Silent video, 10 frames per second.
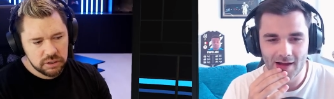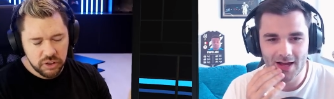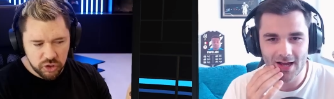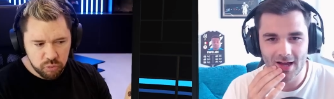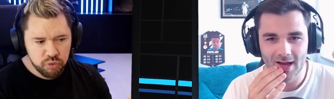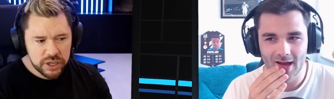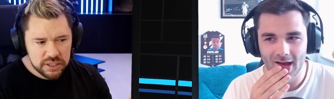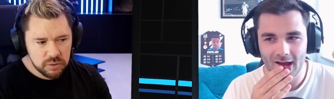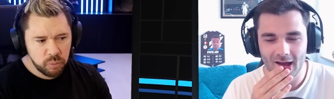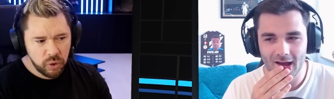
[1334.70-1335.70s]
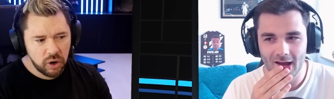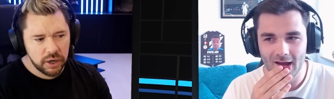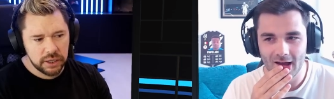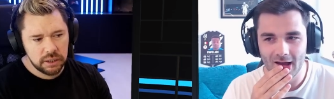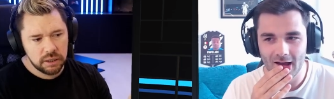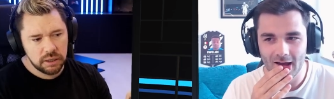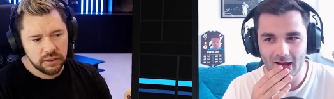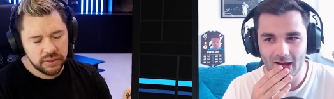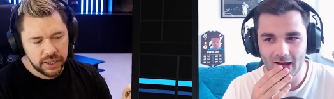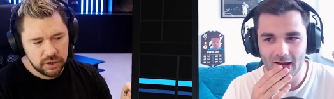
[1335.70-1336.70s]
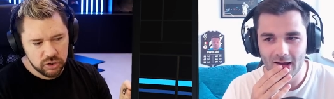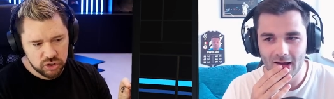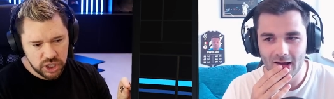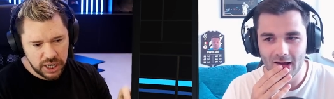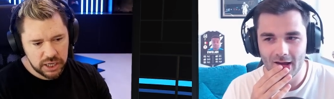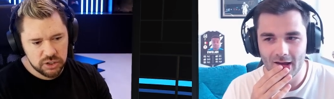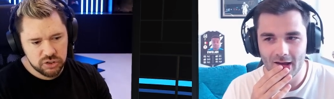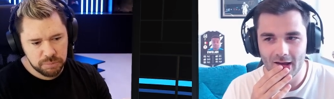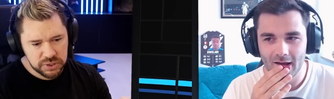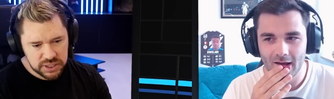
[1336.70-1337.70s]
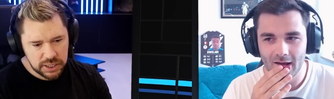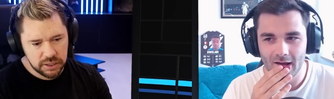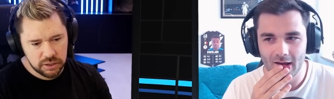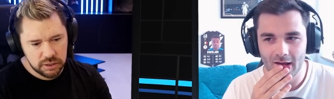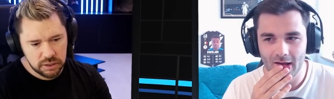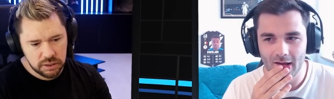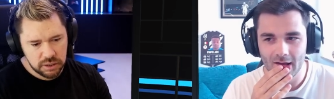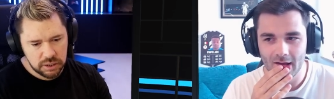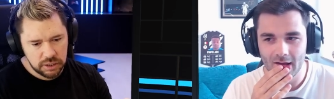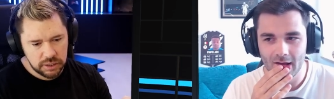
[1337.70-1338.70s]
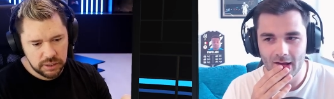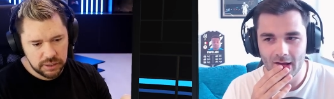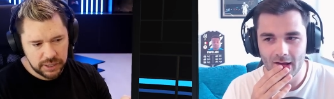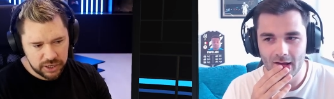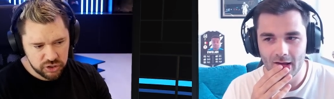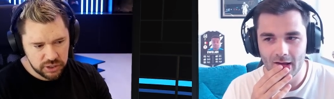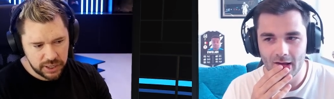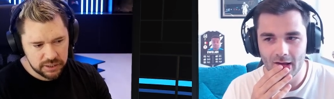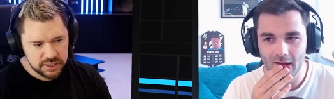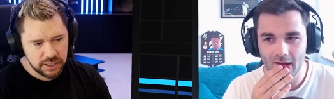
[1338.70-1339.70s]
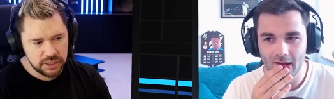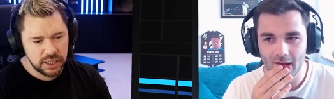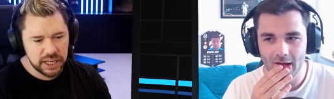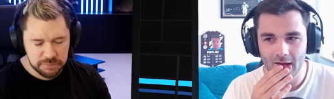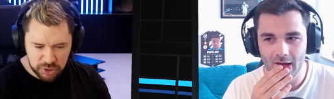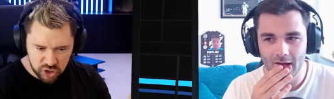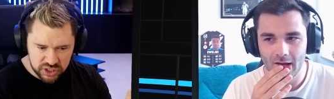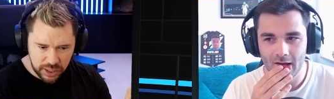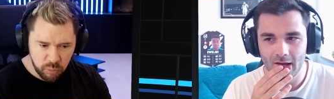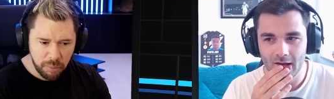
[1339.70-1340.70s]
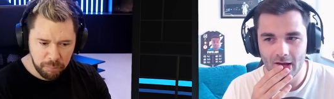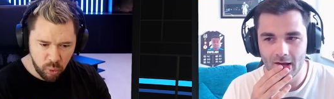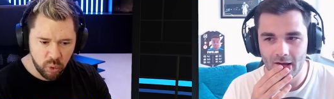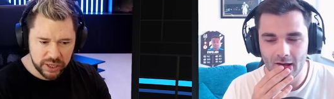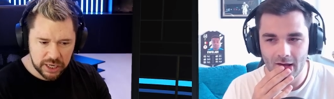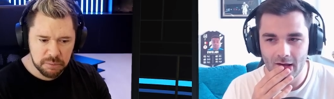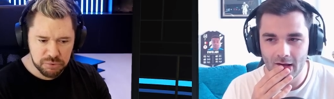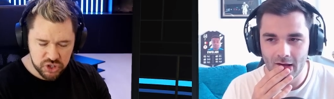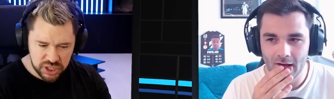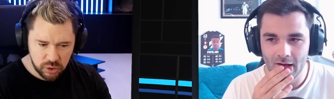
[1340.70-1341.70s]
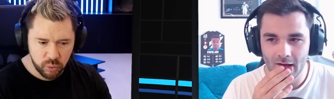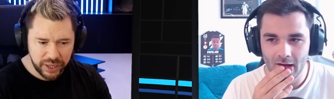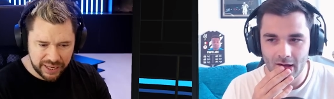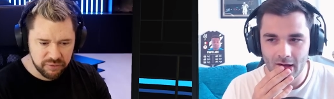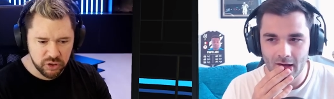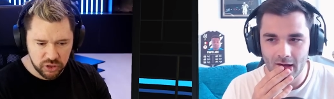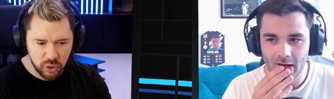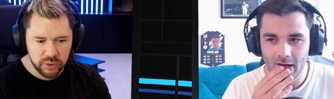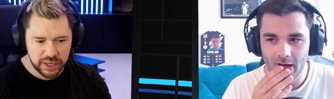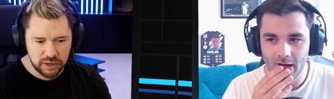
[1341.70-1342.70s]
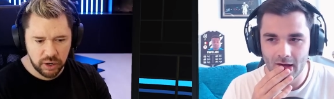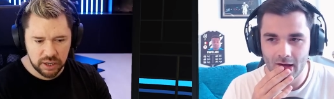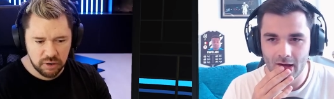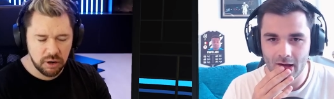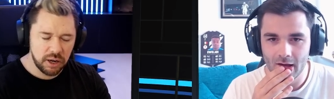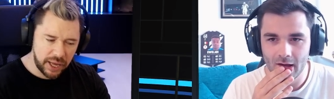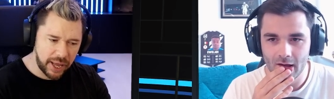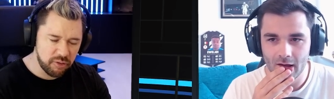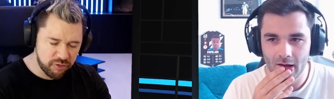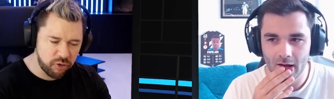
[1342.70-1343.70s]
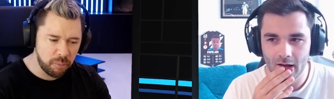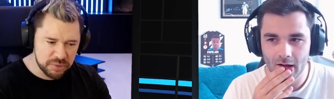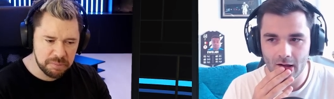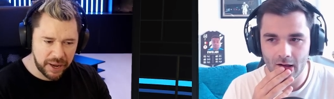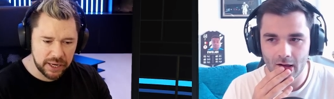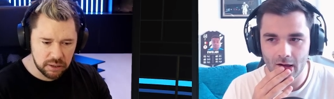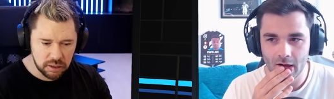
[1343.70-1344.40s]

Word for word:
Speaker 1: The reason why they could change to Brazilian nationality is because they were born in Brazil, even though they're, like, from Spain.